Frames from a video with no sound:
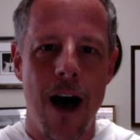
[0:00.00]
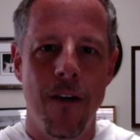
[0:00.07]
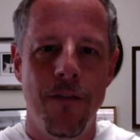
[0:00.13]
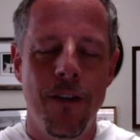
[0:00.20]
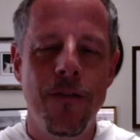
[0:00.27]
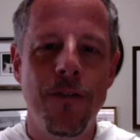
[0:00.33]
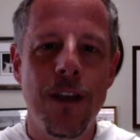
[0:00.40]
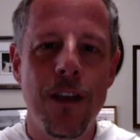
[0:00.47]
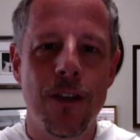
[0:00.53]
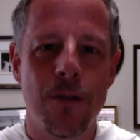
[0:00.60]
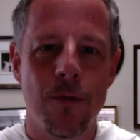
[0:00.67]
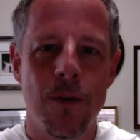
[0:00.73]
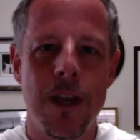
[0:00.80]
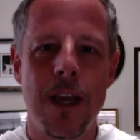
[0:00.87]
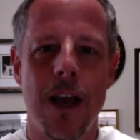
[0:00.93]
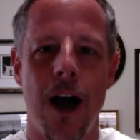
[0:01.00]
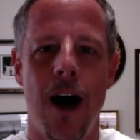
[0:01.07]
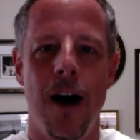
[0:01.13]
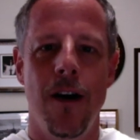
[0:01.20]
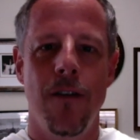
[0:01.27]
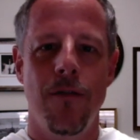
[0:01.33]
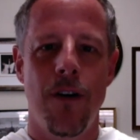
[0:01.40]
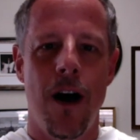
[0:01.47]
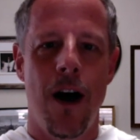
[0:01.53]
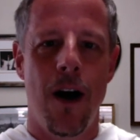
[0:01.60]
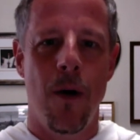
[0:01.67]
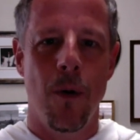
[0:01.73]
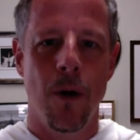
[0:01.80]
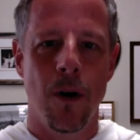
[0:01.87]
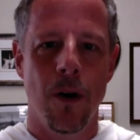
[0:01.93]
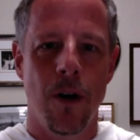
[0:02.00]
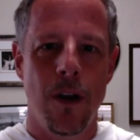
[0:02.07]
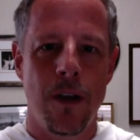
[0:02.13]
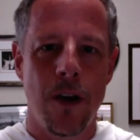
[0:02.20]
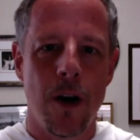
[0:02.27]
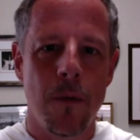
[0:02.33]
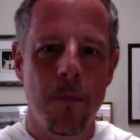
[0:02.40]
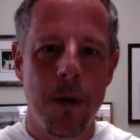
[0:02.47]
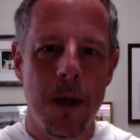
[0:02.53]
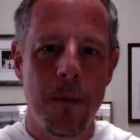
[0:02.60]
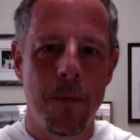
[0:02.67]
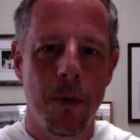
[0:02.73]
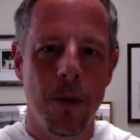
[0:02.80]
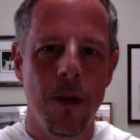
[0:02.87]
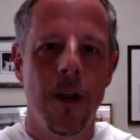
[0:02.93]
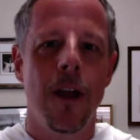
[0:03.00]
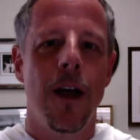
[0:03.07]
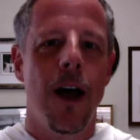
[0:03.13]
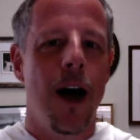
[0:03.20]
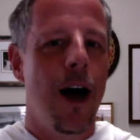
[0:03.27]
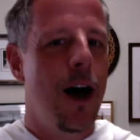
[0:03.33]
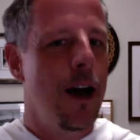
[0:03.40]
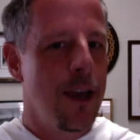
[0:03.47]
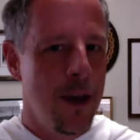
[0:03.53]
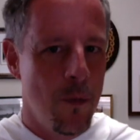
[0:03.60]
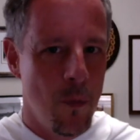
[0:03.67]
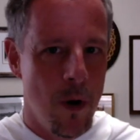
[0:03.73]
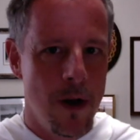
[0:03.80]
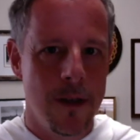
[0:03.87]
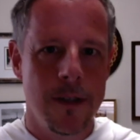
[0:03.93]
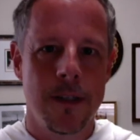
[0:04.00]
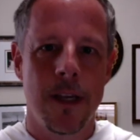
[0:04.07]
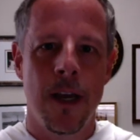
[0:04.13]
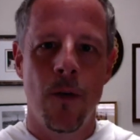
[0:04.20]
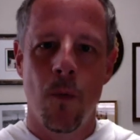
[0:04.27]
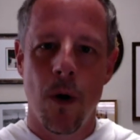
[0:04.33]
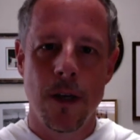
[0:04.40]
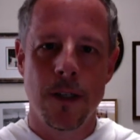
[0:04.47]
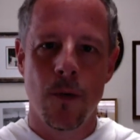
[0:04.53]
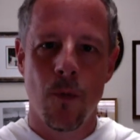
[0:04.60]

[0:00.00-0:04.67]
53 of our young people. It was a